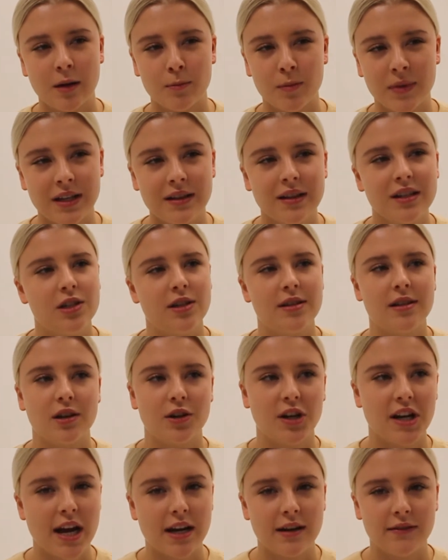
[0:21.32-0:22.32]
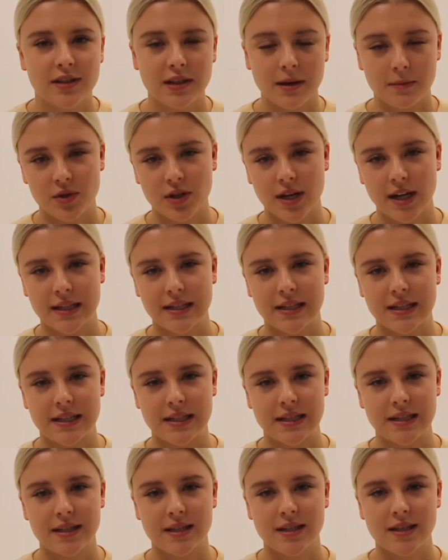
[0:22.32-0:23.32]
English is a creative subject
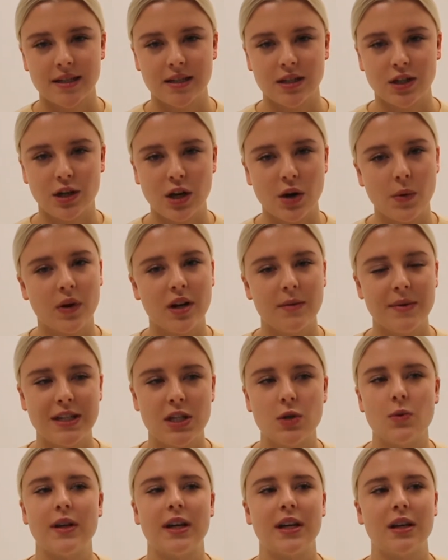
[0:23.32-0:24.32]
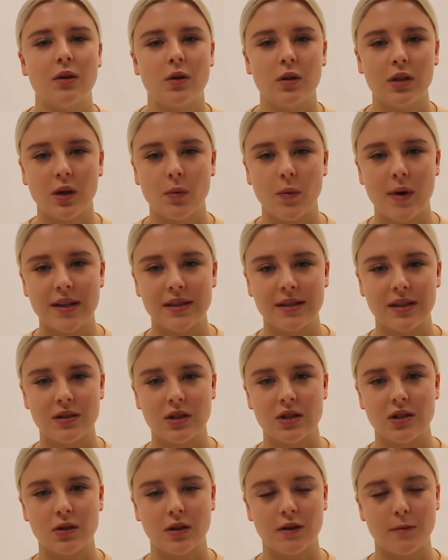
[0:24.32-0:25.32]
and you don't want to be doing it all at once and
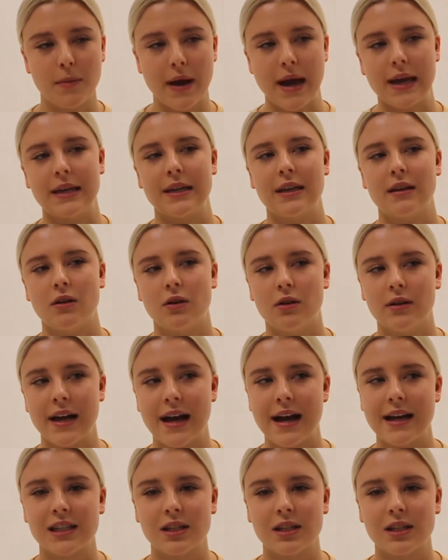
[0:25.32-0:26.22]
just sort of banging it all out.